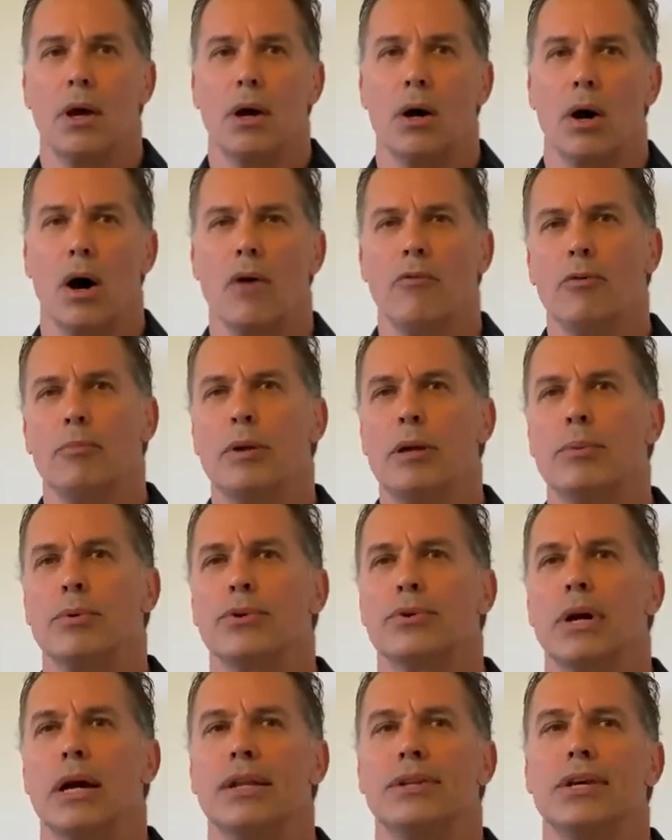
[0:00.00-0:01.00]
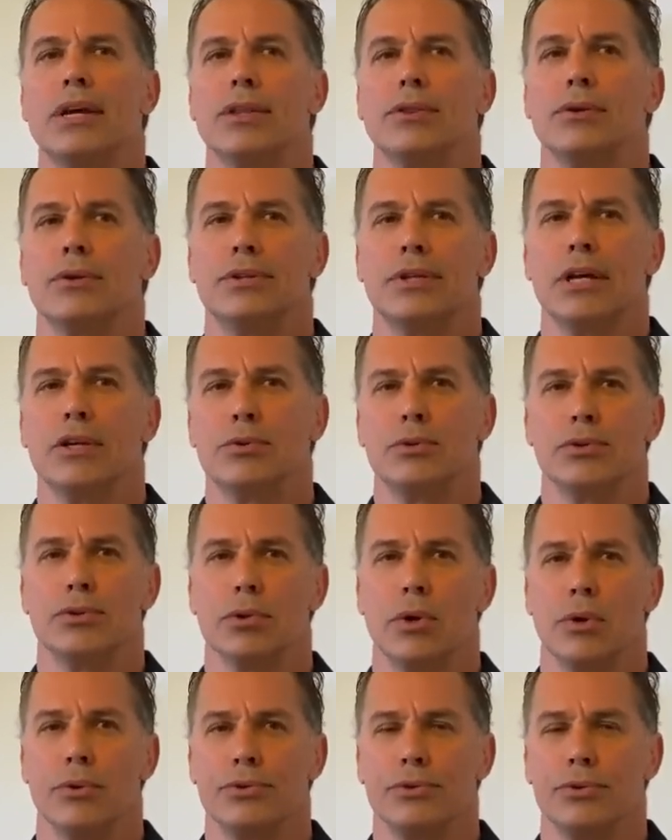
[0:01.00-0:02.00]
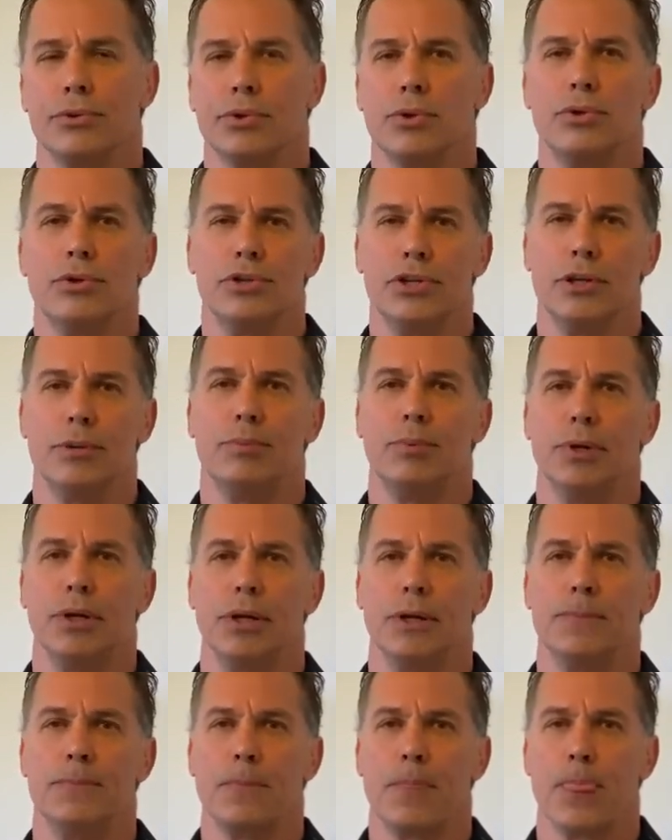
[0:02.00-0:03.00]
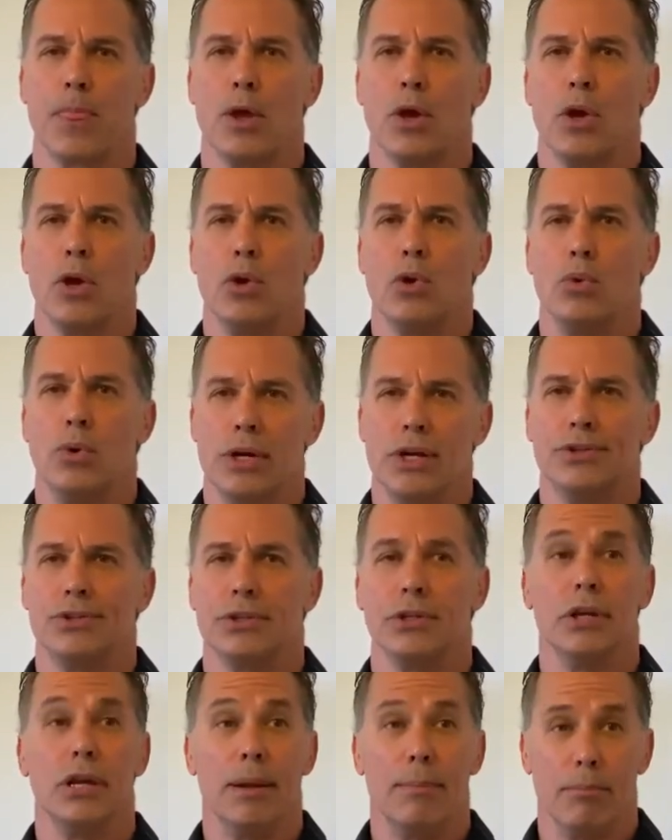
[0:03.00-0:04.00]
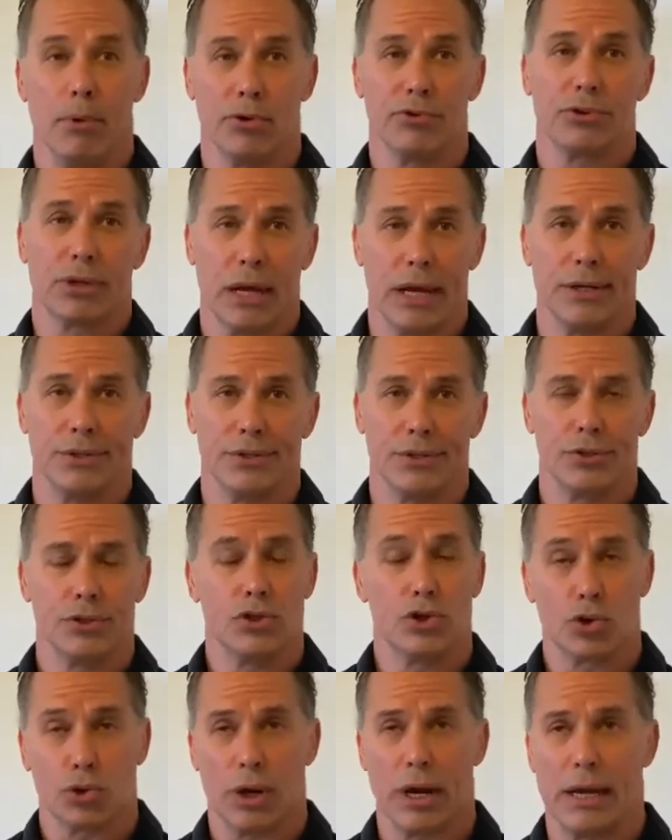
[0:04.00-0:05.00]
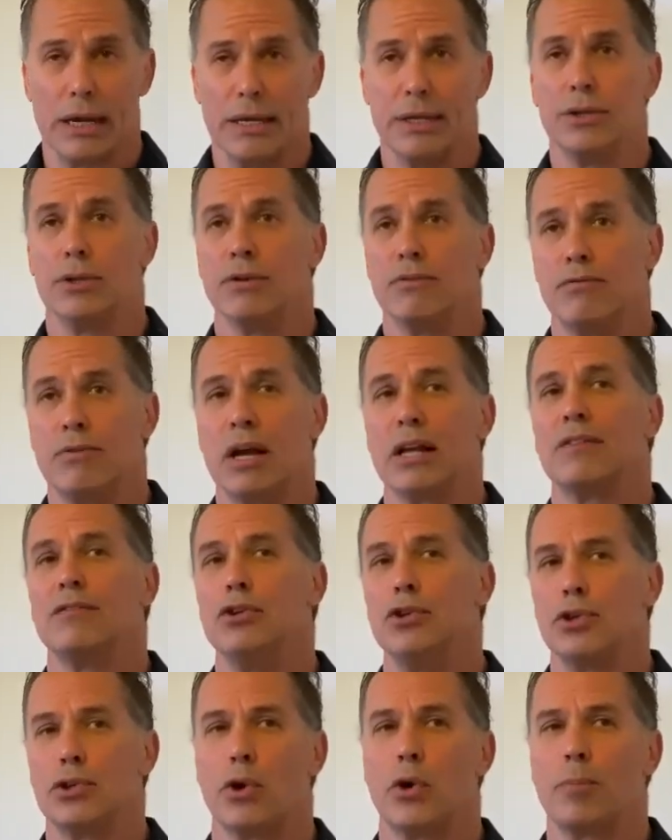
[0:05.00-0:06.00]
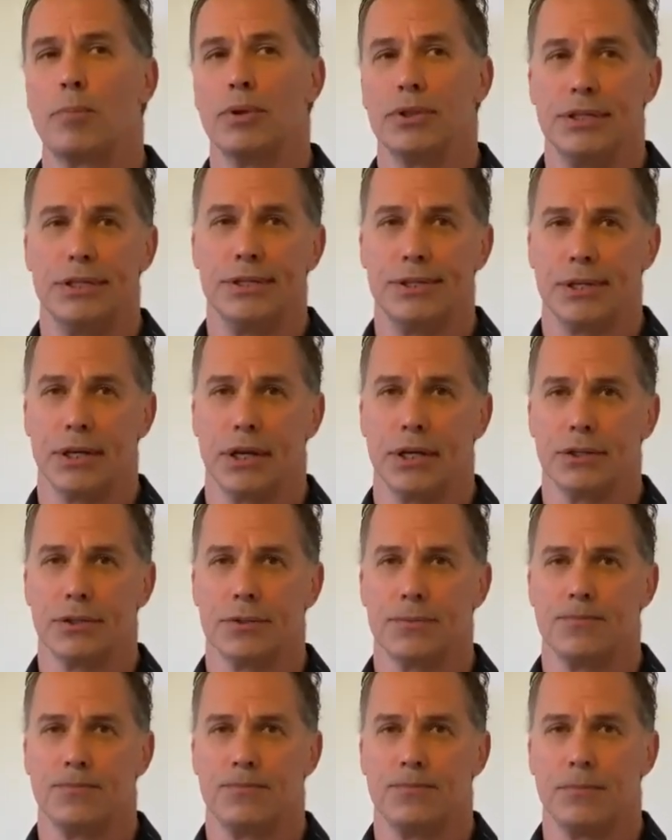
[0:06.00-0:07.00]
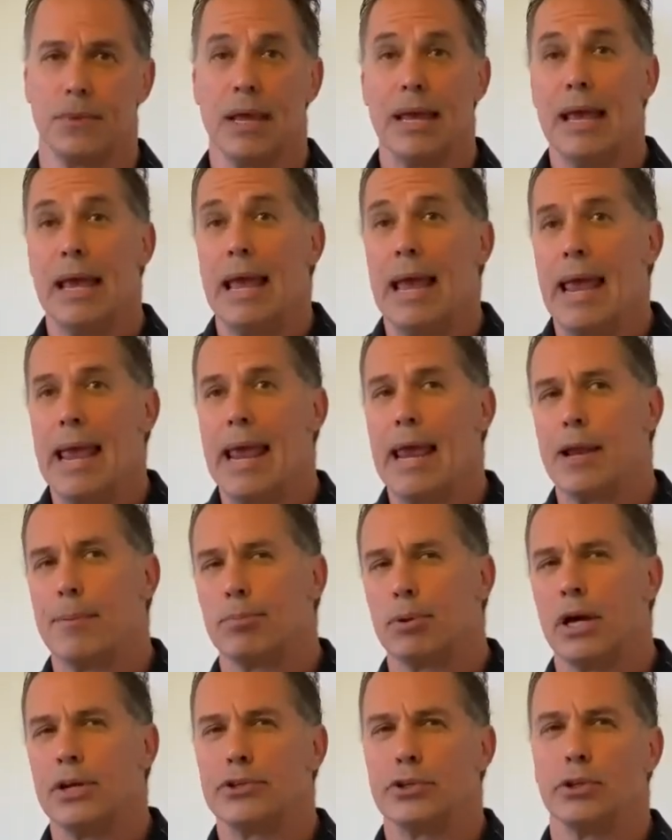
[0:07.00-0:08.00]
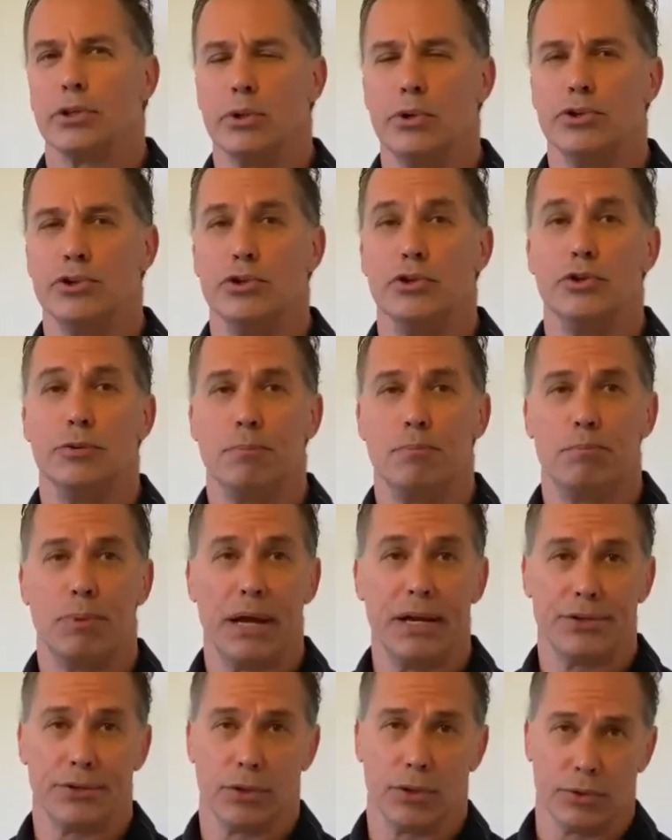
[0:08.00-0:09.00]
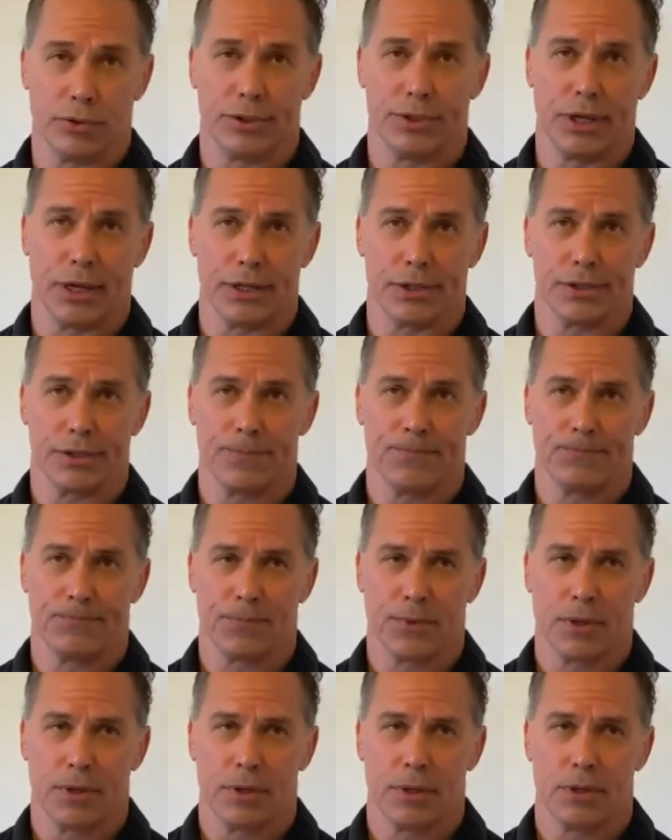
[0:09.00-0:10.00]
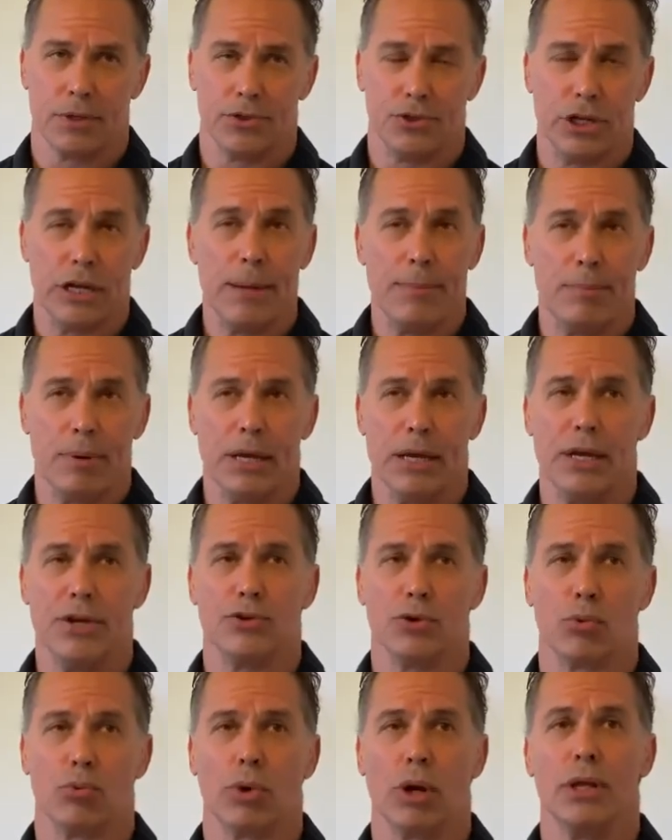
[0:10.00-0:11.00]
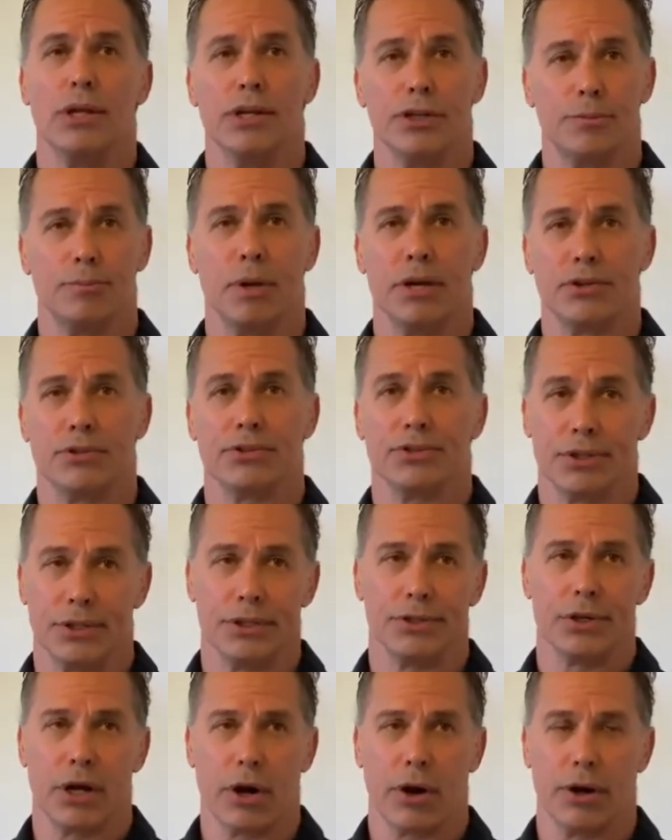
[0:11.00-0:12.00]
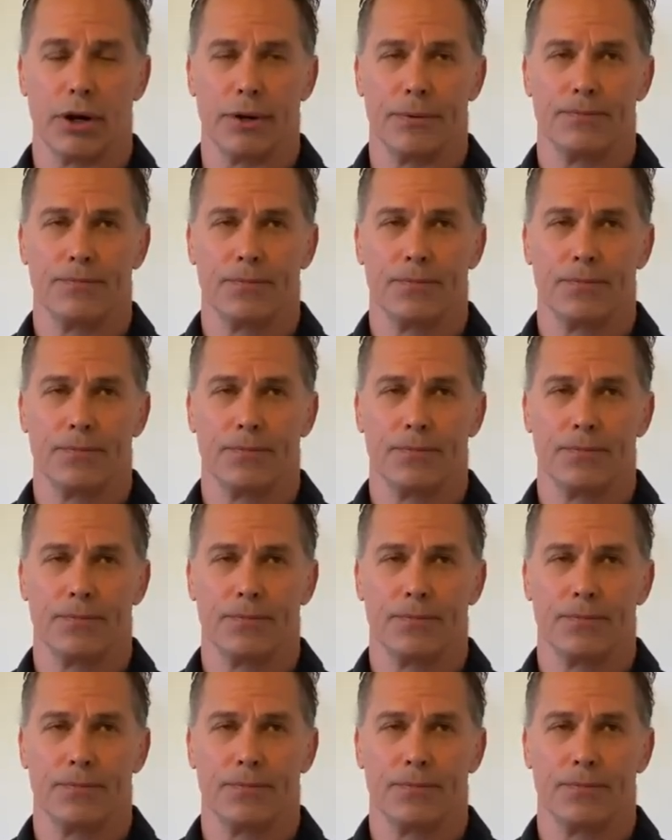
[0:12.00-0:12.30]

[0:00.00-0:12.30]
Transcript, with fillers: Often people try to take their test results to their GP, who isn't, in most cases, trained to effectively interpret these tests and apply solutions based on those tests. GPs are rarely a specialist in this area.